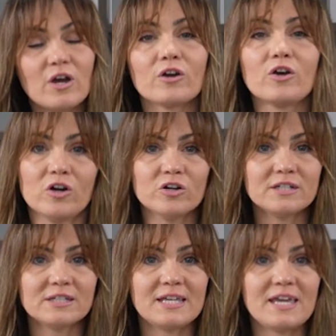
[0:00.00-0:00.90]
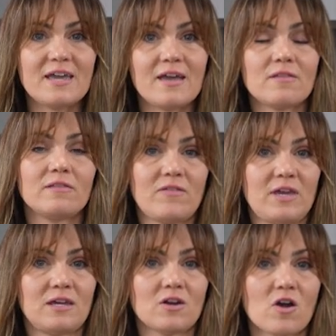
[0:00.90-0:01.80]
are currently
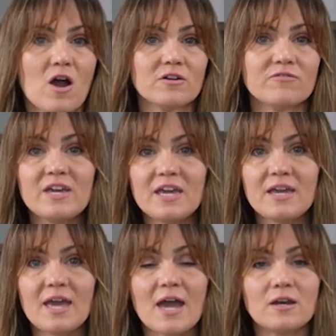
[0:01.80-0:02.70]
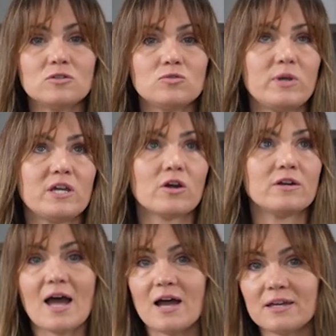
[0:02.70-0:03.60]
living in our RV, and we are
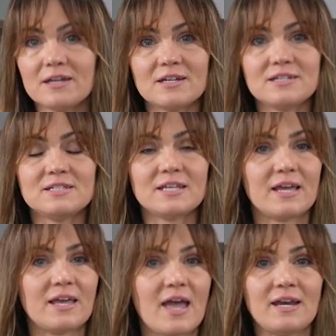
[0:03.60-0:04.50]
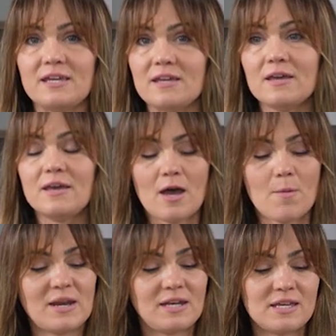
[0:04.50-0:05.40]
not connected to any
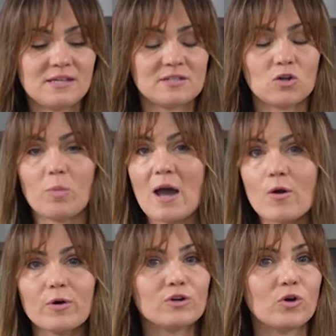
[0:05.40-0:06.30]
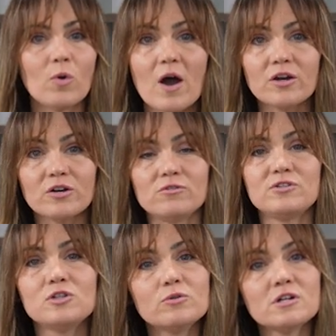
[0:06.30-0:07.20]
amenities, no power, no water, no
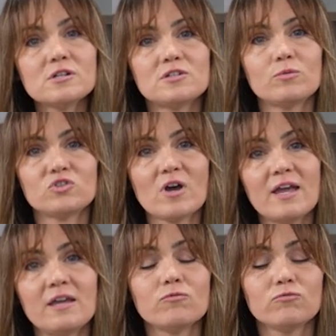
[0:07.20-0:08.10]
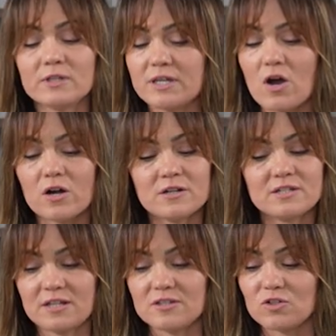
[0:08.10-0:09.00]
sewer, so we're trying really hard
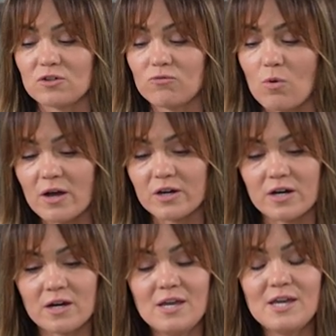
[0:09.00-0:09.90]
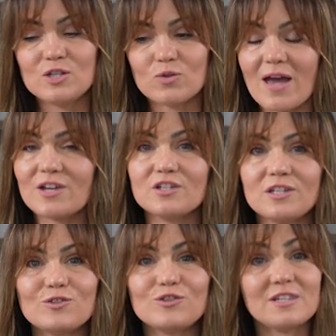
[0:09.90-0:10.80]
to conserve water. So I
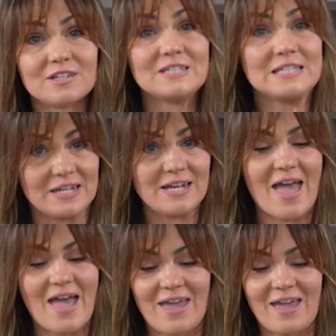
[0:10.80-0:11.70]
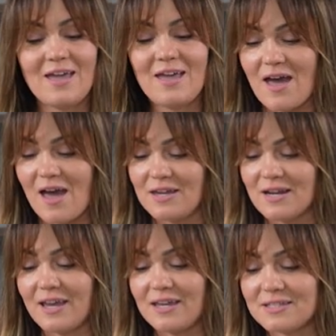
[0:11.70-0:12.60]
actually used this today, and
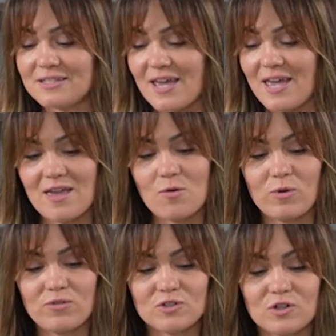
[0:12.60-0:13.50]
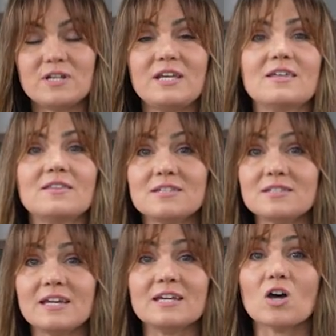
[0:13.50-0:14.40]
I can say with certainty that this
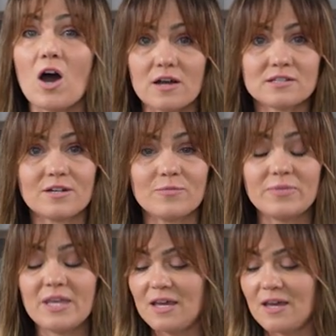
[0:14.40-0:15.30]
thing is awesome.